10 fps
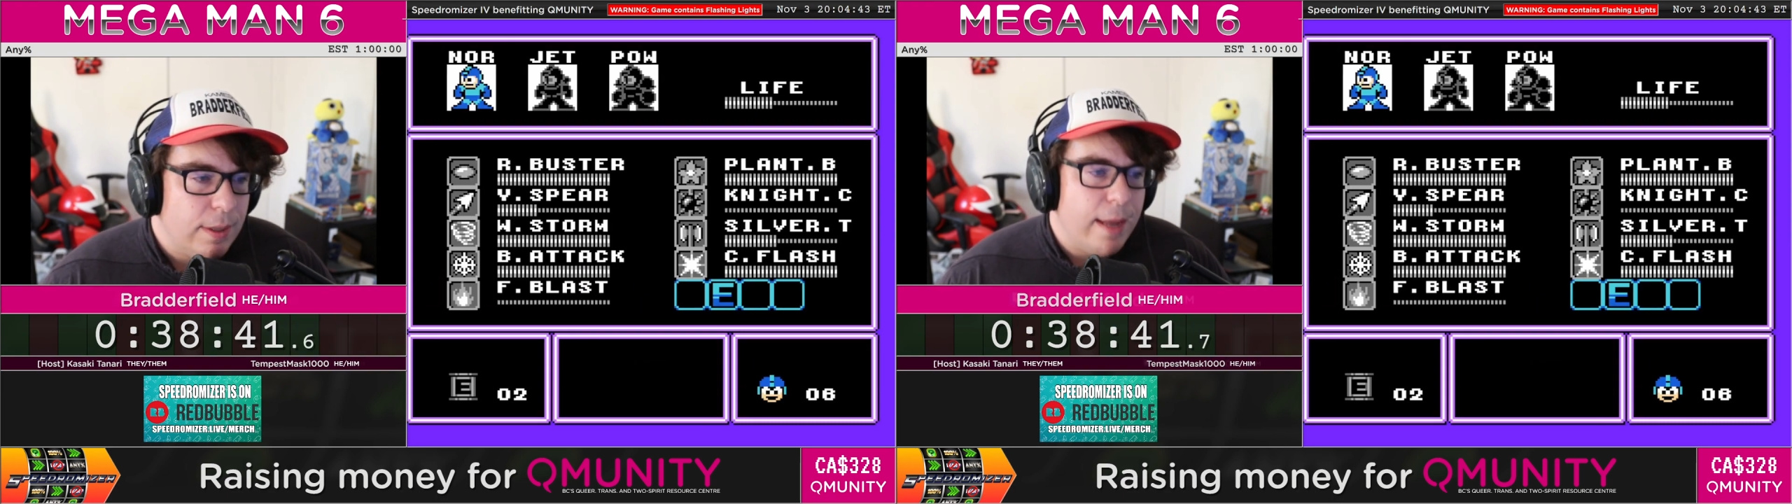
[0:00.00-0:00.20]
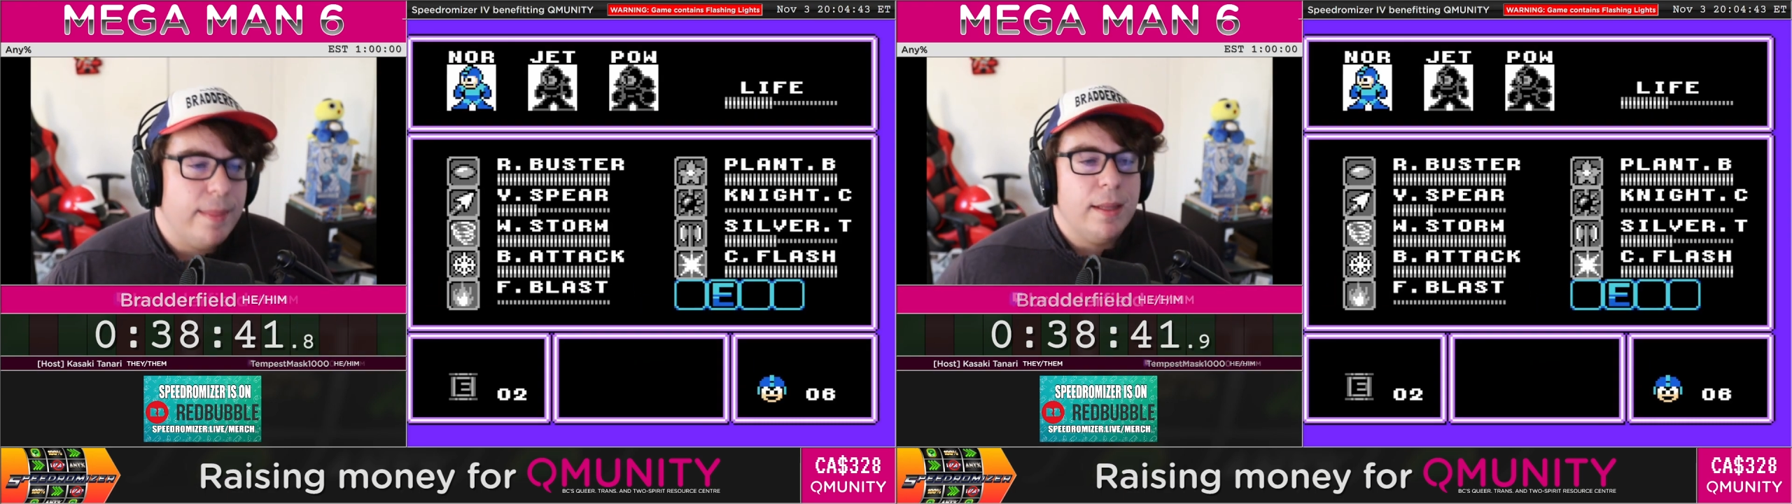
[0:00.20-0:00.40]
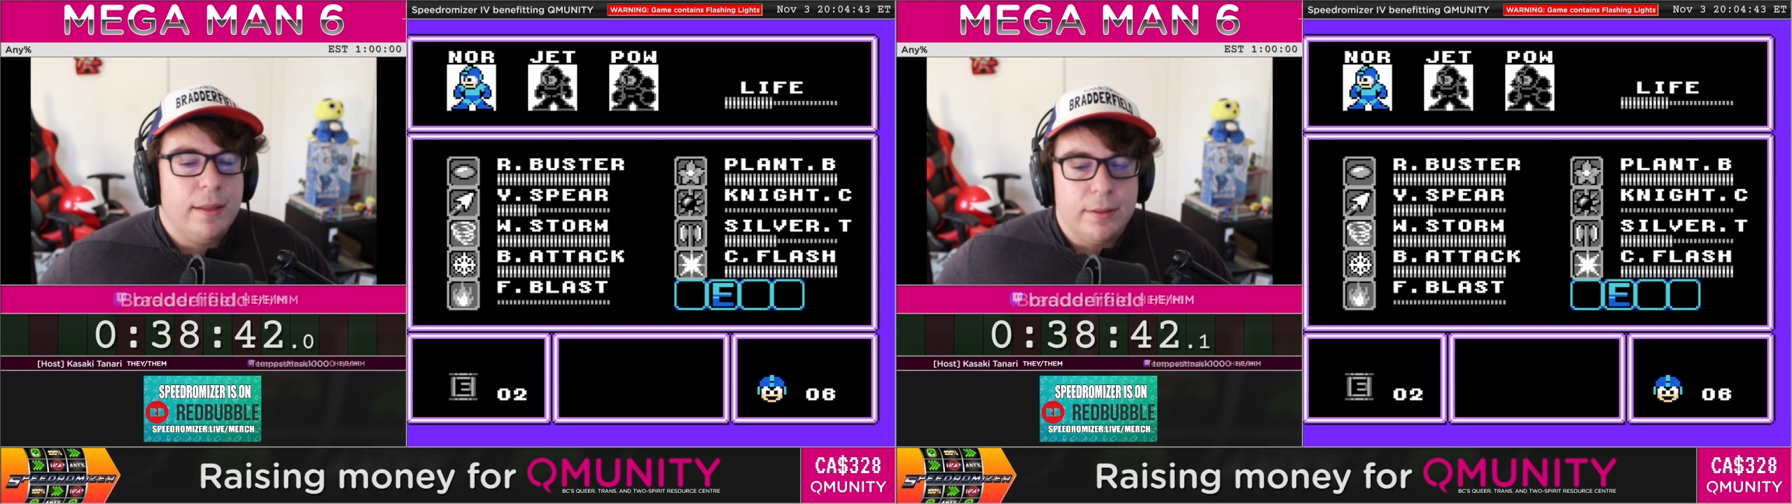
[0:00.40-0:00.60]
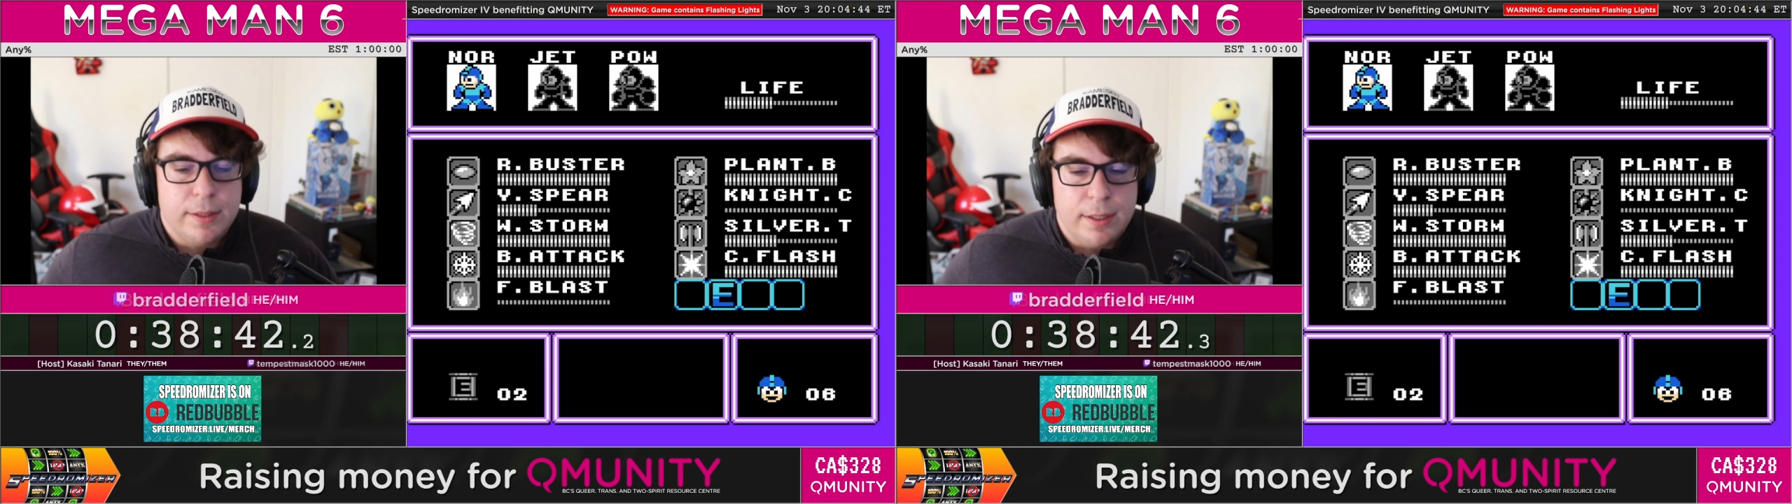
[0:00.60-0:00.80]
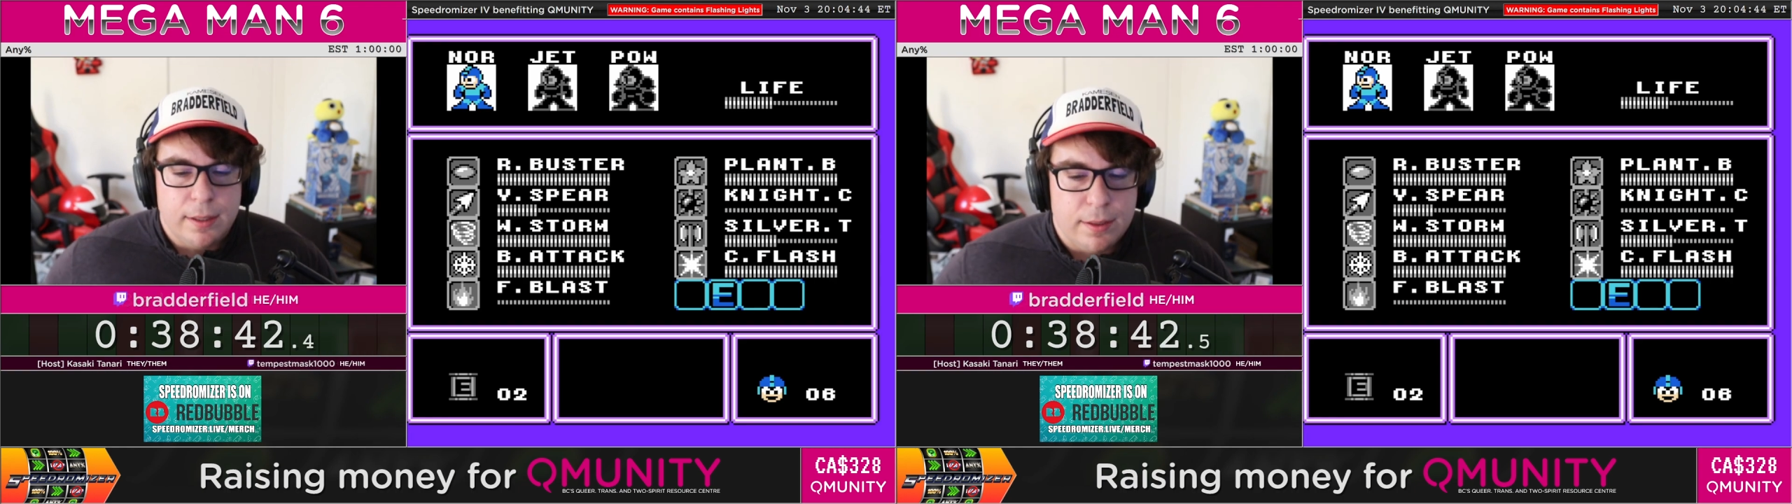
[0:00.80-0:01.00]
and then they'll
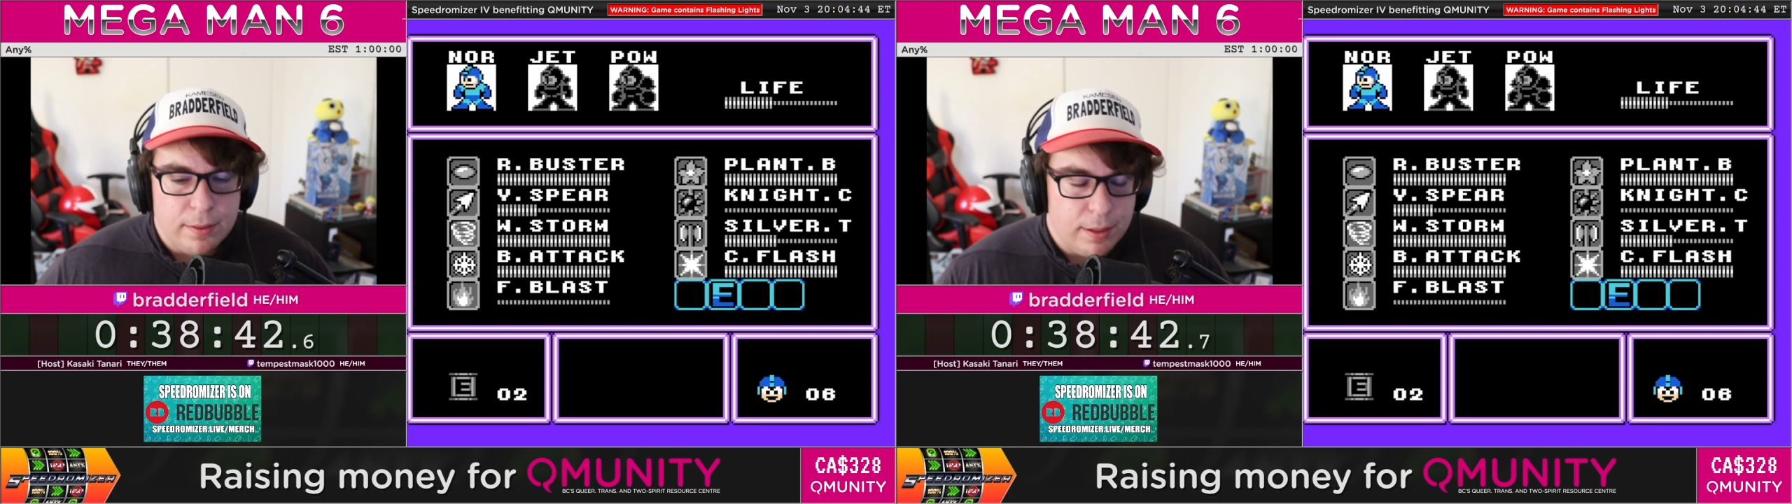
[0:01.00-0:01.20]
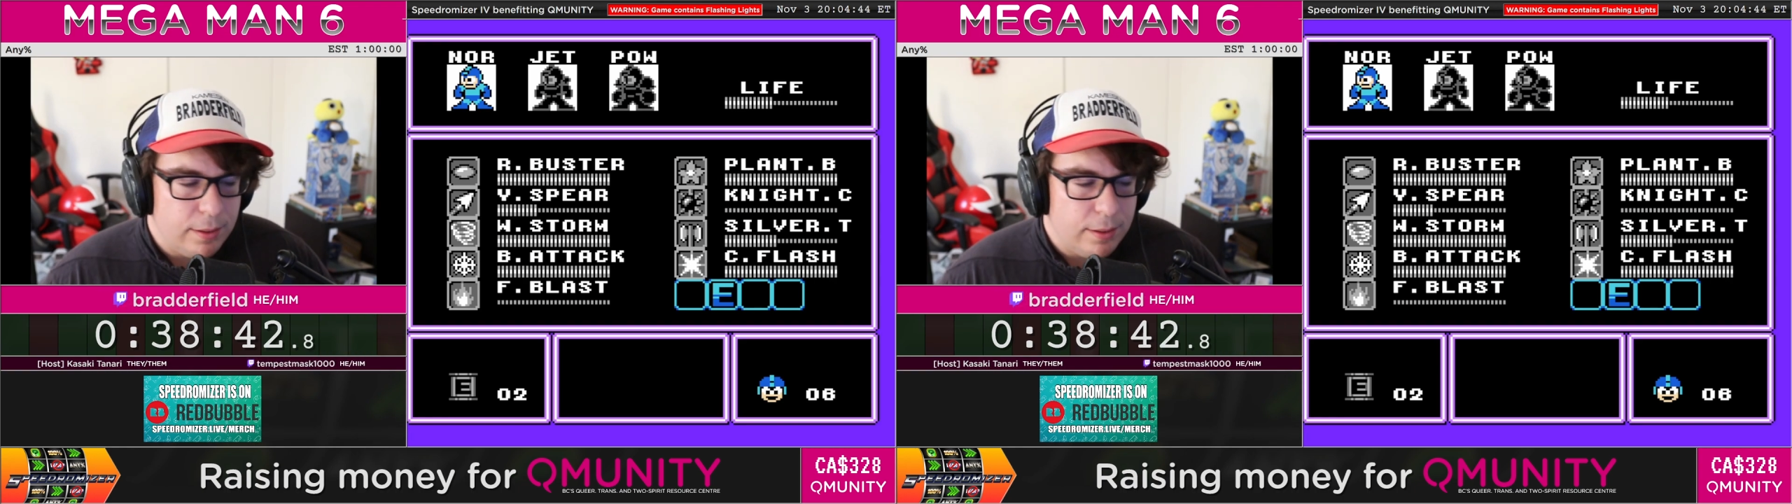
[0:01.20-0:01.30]
take another hit.